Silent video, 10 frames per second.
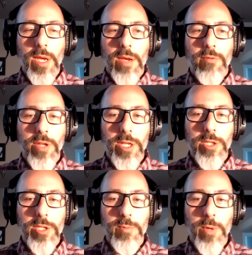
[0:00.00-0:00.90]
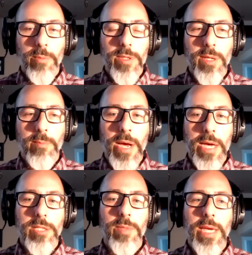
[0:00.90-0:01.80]
for this purpose, and
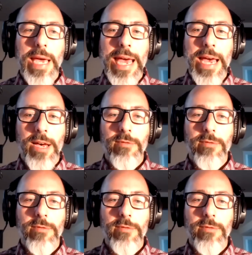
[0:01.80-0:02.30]
possibly have,